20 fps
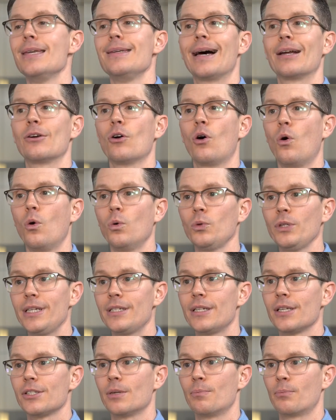Not
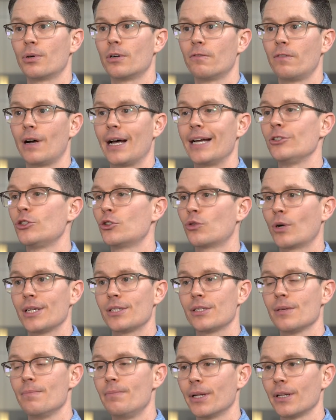only does it provide
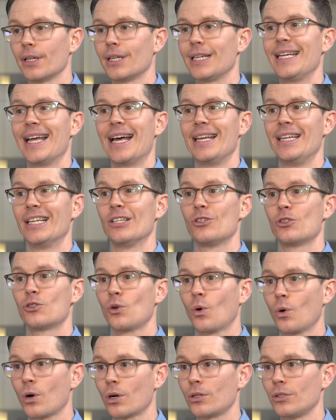traceability and
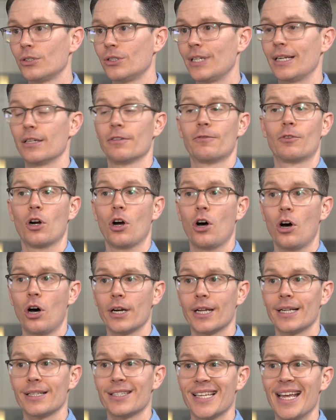historical data for
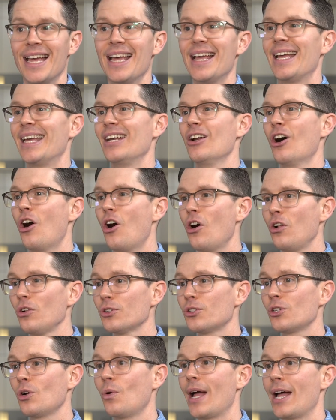audits, it
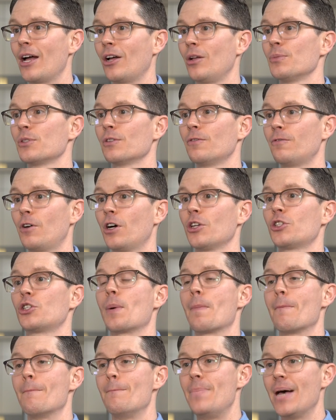also helps
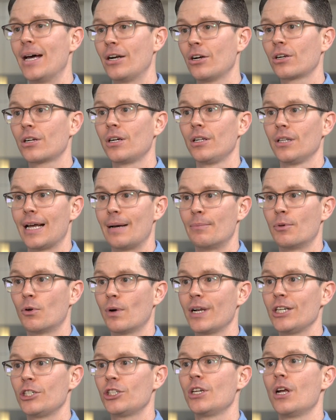foster better
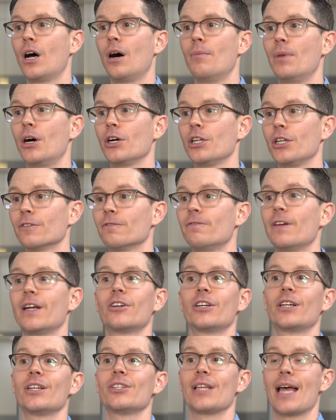collaboration among your
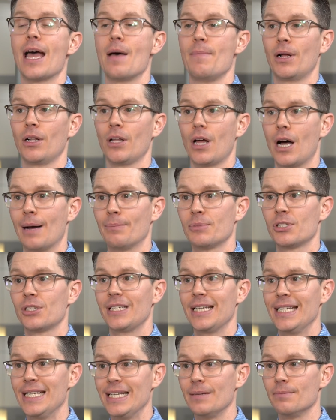various
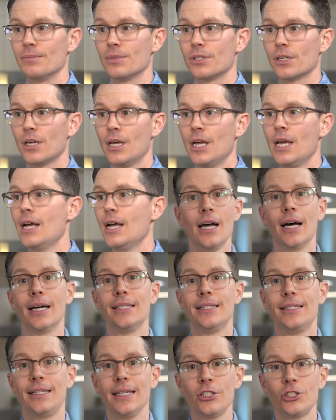MLOps teams.
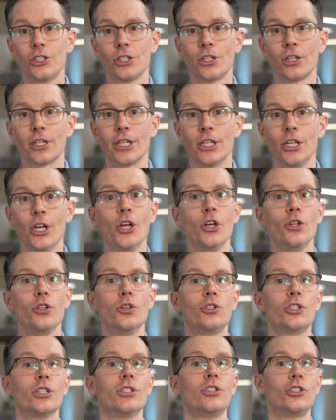Additionally,
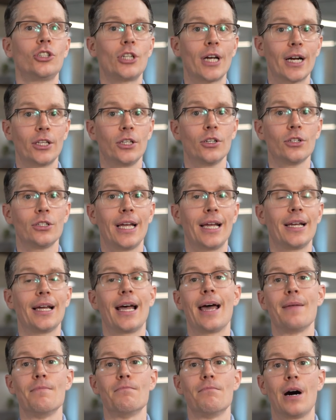you should check your
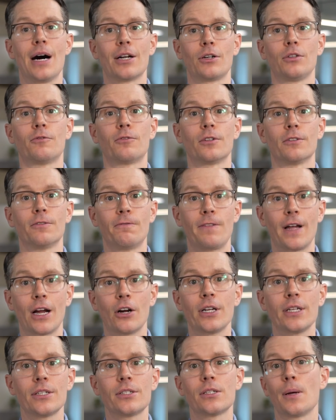data and model for
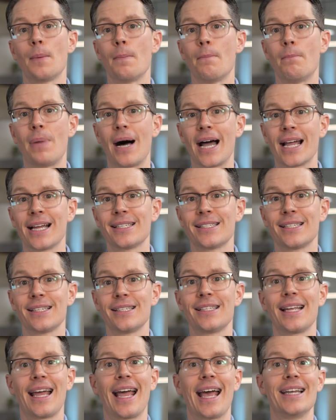fairness,
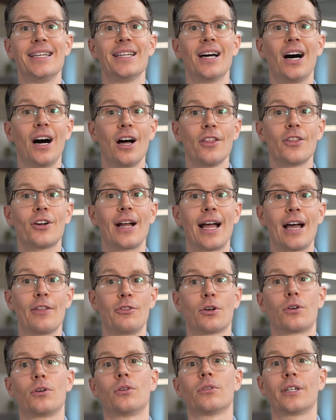biases, and other
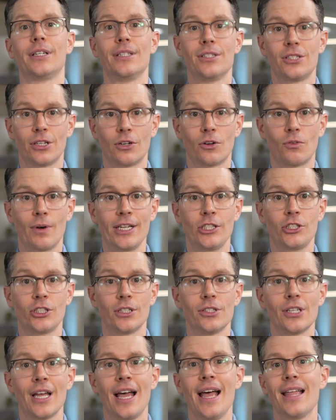ethical
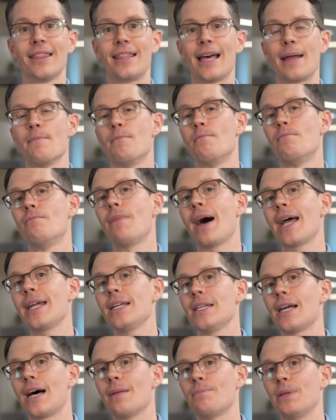considerations that
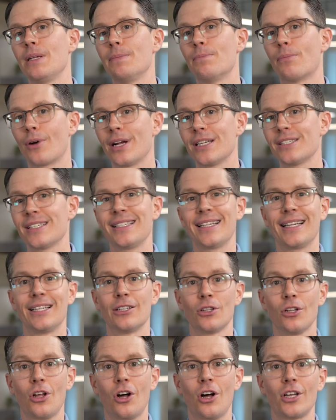might not be present
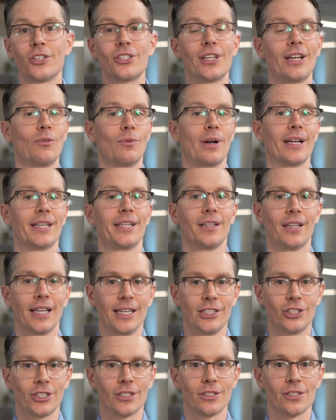in laws and
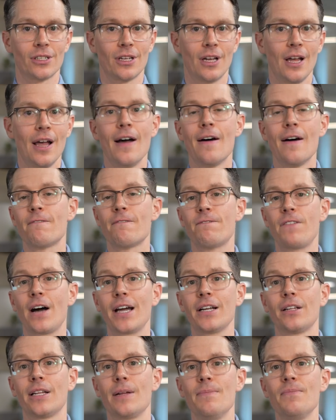regulations.
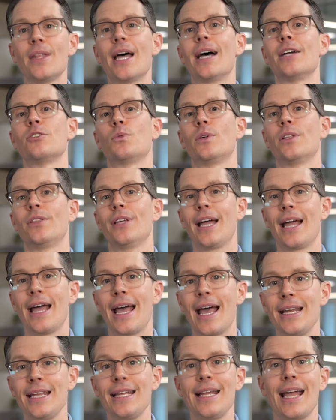Finally, as with
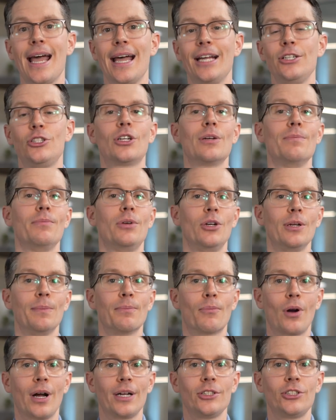any edge
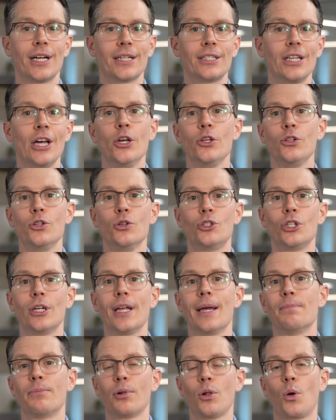computing project, you
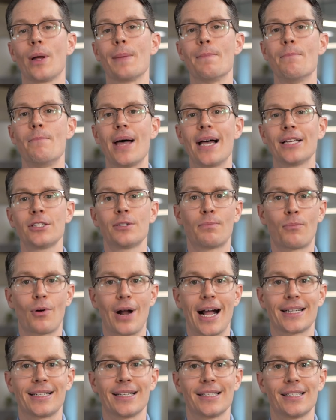should employ best
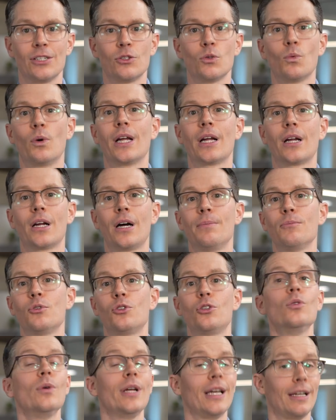practices when it
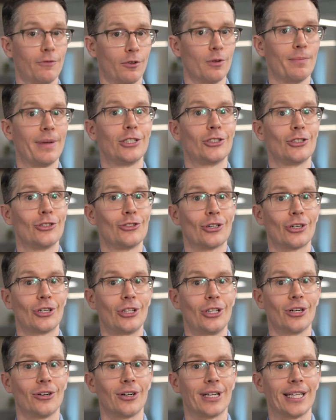comes to information
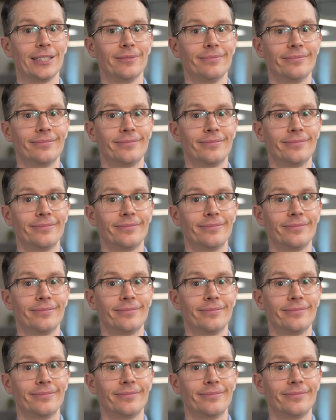security.